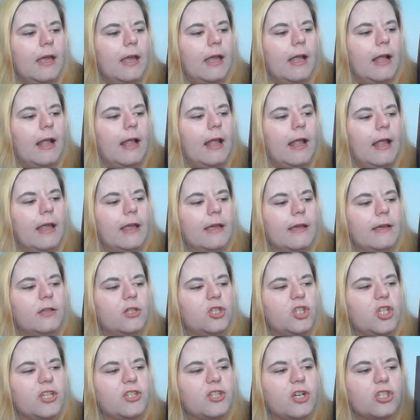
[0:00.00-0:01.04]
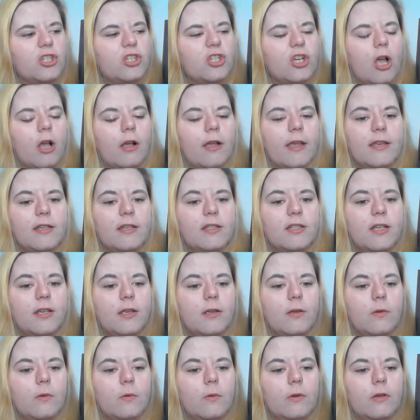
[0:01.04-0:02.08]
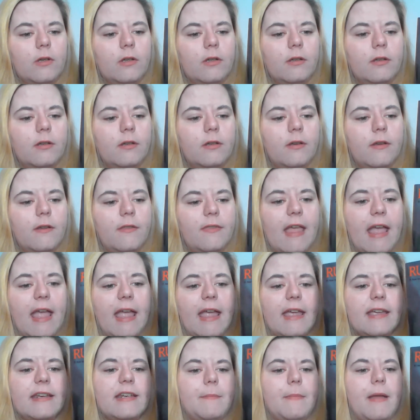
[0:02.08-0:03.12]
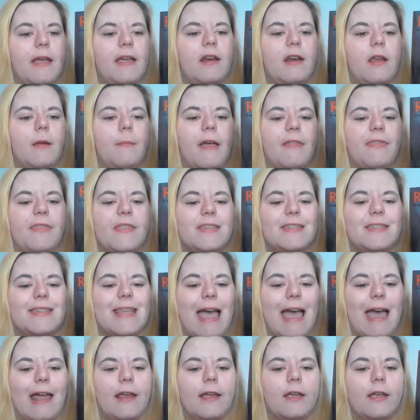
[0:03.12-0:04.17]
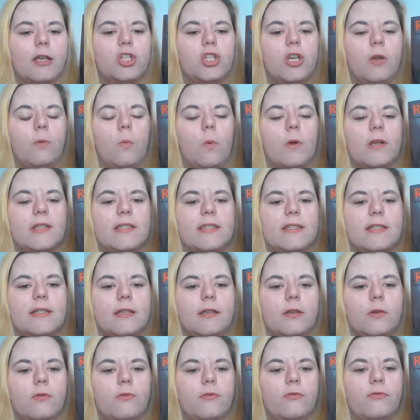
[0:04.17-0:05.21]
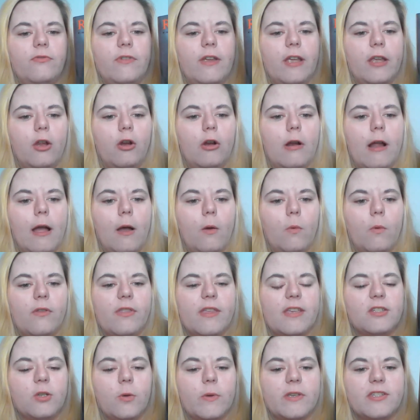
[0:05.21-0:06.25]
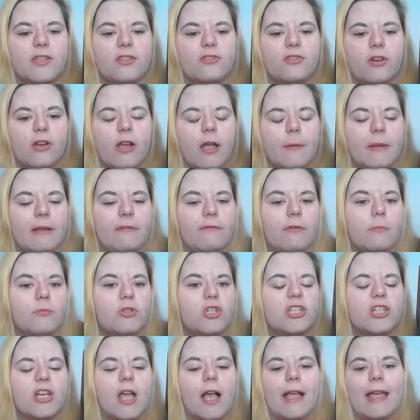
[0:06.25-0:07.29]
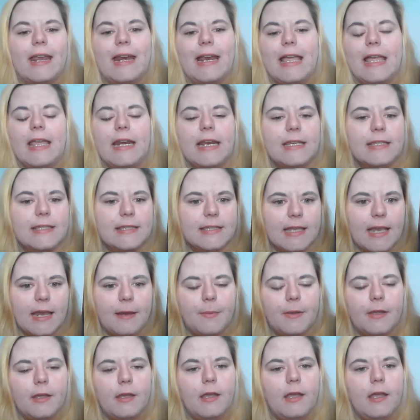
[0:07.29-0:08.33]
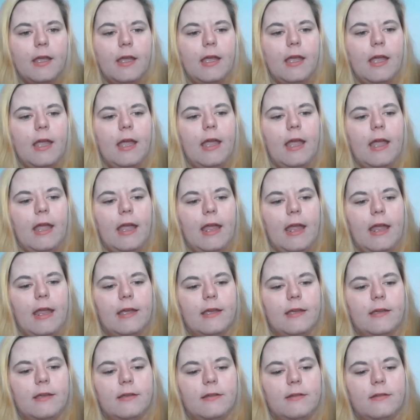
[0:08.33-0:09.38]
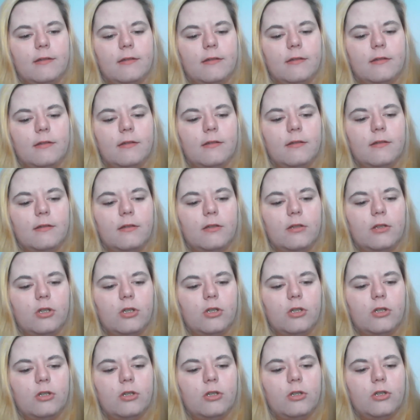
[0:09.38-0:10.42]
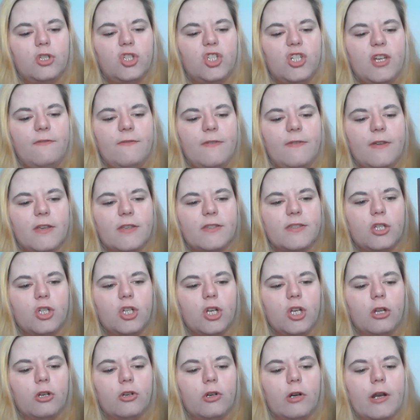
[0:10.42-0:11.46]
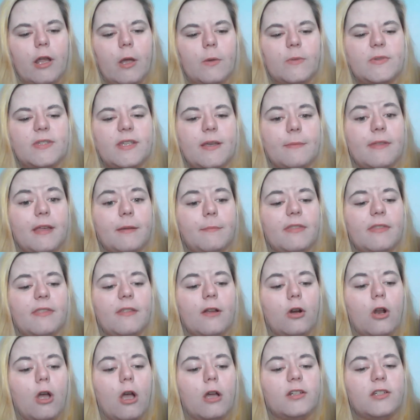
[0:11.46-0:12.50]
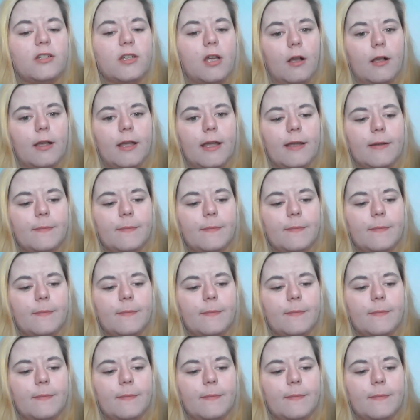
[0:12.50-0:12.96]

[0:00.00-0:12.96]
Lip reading: And she starts talking to the handyman about this attic. She wants to figure out where these noises are coming from. She's not getting any sleep. And she feels the children know something, but they're not talking.